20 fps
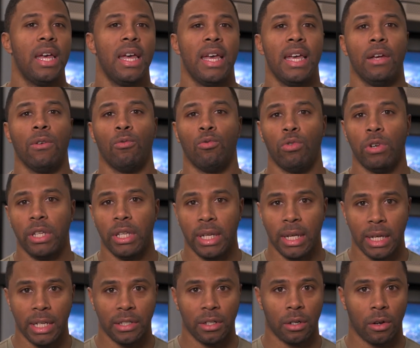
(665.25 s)
It
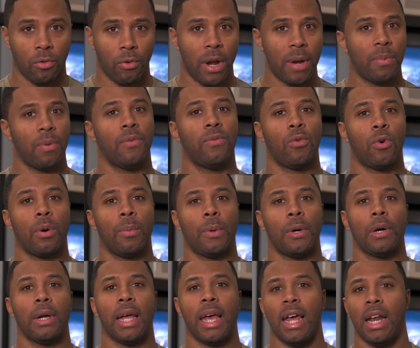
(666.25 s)
really is a great
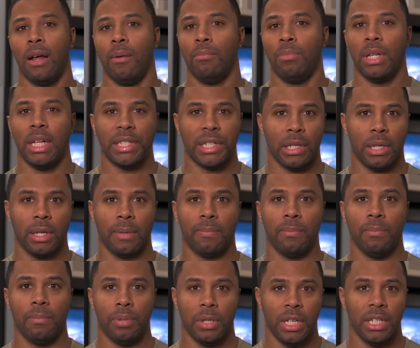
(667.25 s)
performer and I'm pleasantly
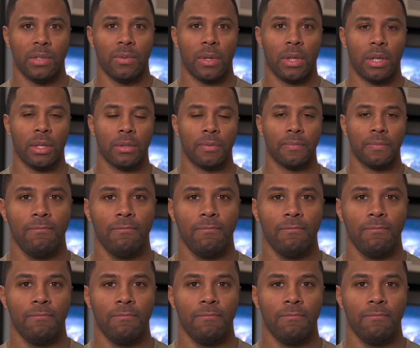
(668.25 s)
pleased with it.